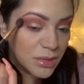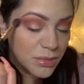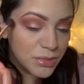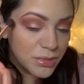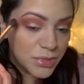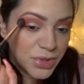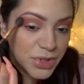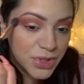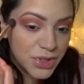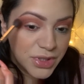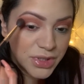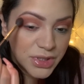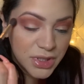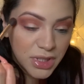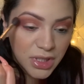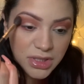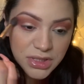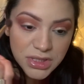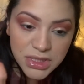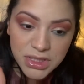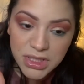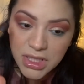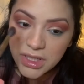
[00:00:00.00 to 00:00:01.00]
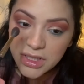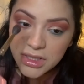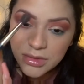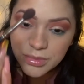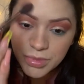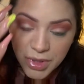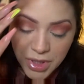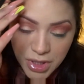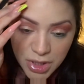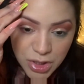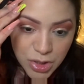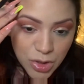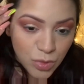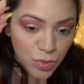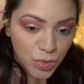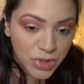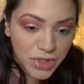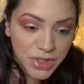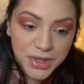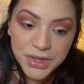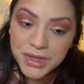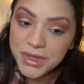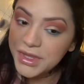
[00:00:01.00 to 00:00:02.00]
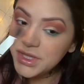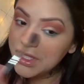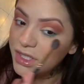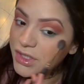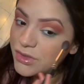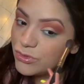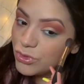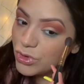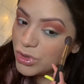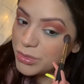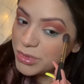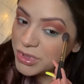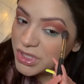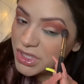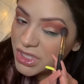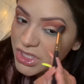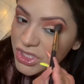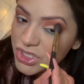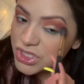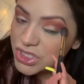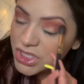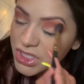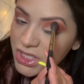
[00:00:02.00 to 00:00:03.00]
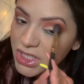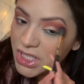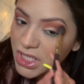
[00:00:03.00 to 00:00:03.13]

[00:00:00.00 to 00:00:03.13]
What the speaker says: Pure knocked it out of the park with the formulation,